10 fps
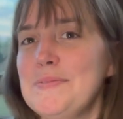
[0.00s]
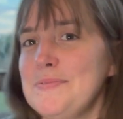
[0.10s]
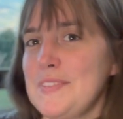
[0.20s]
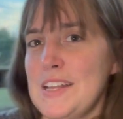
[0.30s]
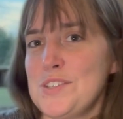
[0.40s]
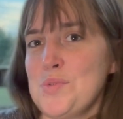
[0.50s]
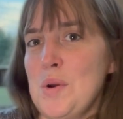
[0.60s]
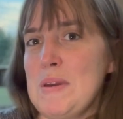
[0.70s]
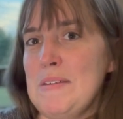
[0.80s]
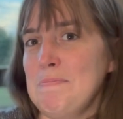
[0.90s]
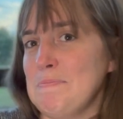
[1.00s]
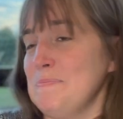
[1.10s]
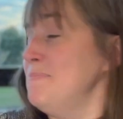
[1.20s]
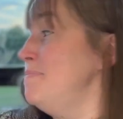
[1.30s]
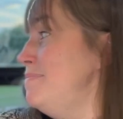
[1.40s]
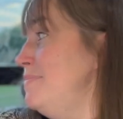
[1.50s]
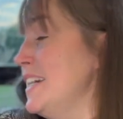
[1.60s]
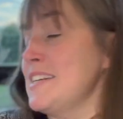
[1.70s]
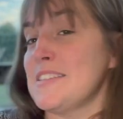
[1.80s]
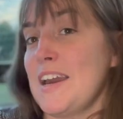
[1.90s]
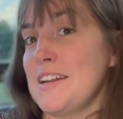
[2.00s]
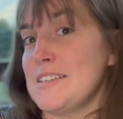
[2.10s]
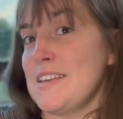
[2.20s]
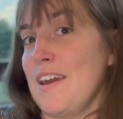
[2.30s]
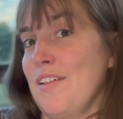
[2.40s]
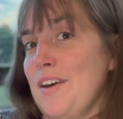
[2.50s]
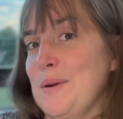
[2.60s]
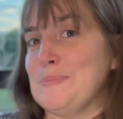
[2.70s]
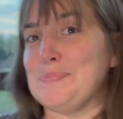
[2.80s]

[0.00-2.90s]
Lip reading: That's Stormy. I decided to say hello.